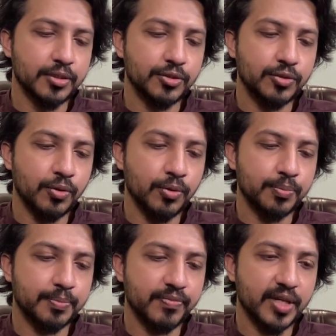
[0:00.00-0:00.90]

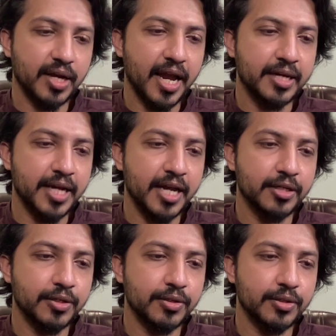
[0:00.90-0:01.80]
So,
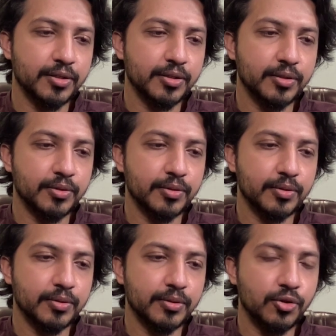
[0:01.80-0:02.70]
and
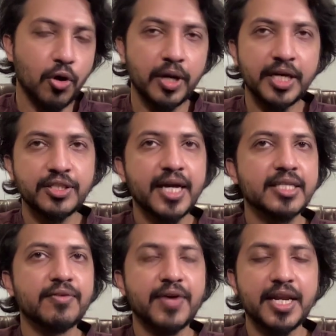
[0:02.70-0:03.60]
knowledge
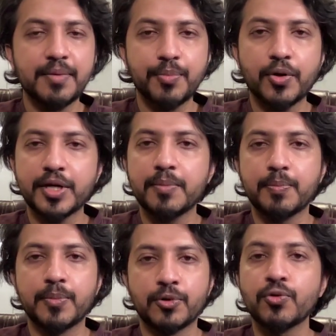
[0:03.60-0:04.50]
has a very important
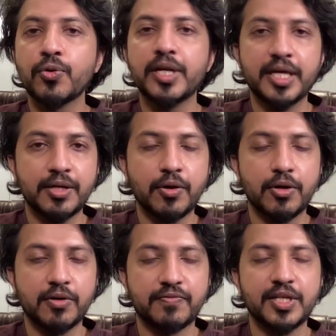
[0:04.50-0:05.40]
role in
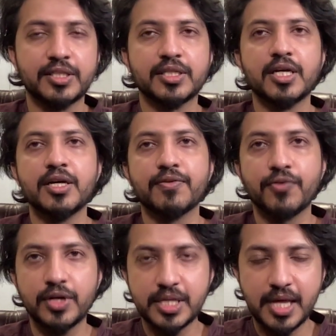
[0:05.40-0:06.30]
all of this.
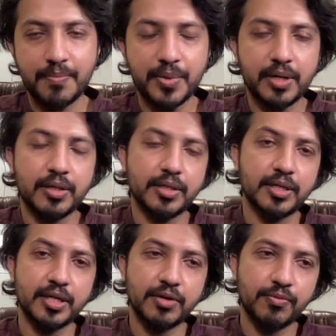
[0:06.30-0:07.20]
For example,
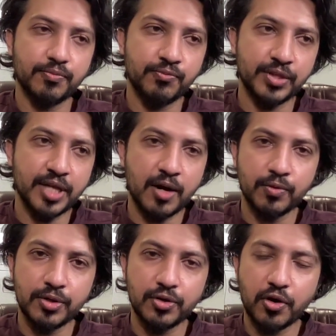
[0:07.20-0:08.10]

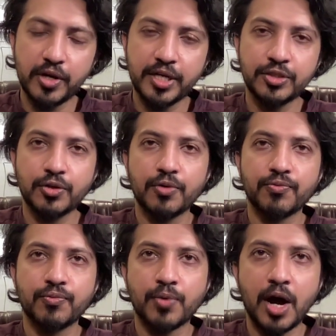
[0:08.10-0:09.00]
without knowledge
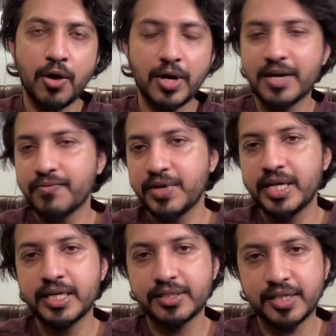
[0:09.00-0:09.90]
of how I
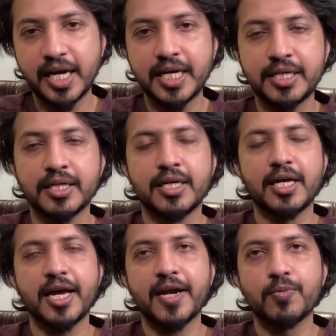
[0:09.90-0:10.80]
feel inside
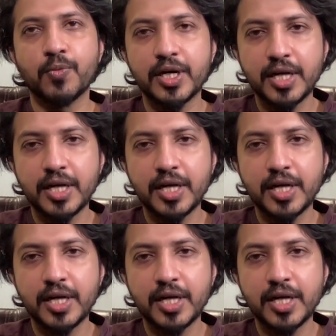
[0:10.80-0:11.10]
and